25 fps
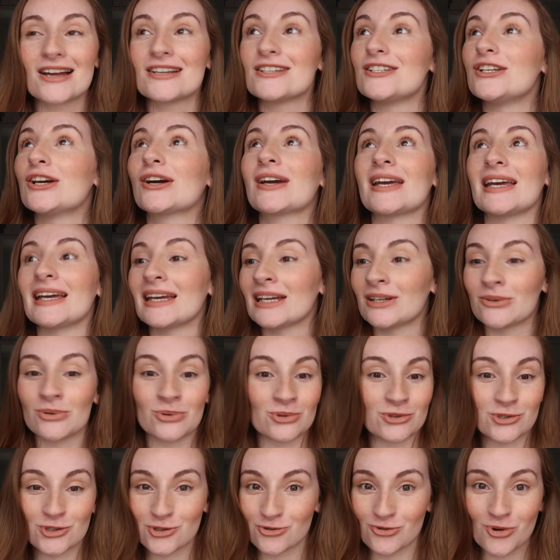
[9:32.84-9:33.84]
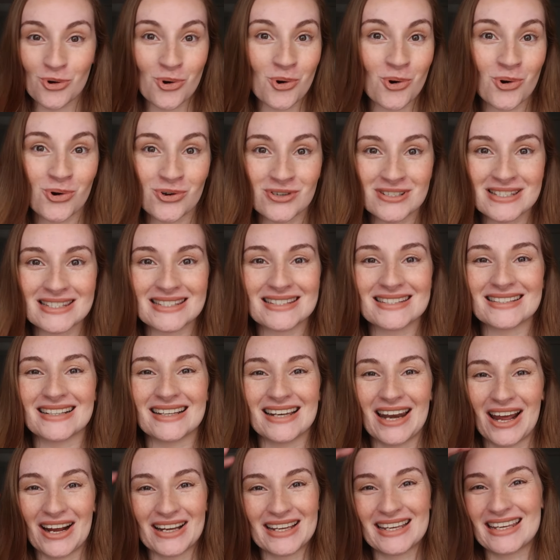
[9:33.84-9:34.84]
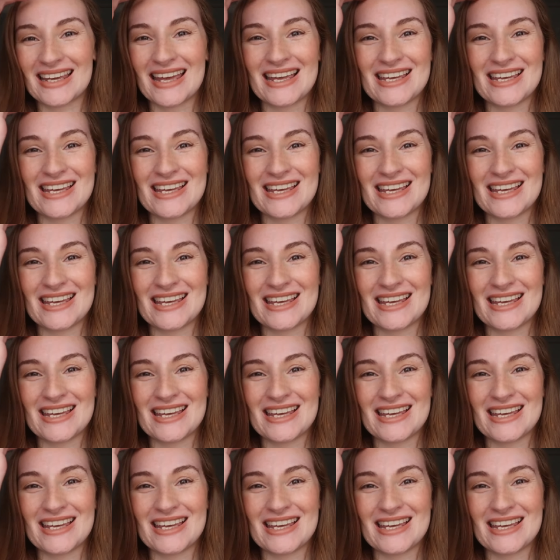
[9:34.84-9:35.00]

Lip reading: looking in all the drawers like